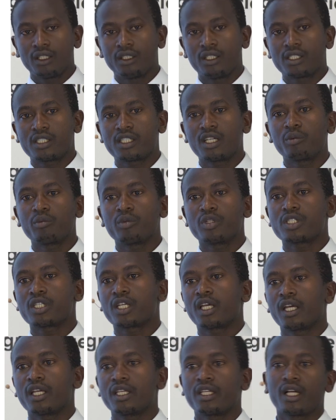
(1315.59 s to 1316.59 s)
The same with
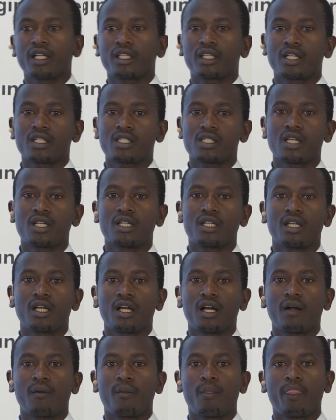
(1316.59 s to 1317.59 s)
Kenya,
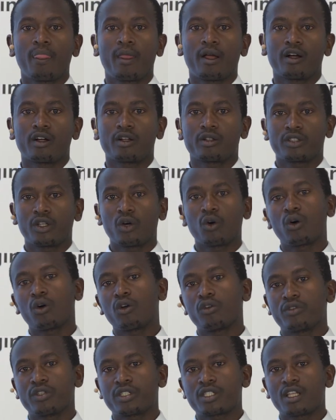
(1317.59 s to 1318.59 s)
Tanzania, the whole
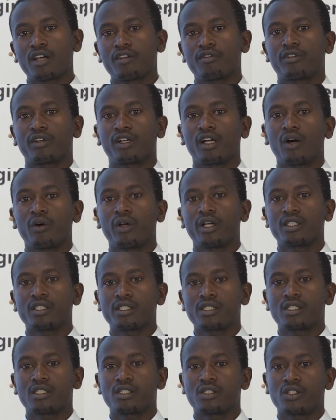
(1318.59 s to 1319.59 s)
of East Africa where
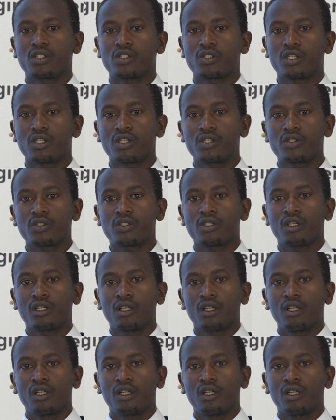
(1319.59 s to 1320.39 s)
this disease is.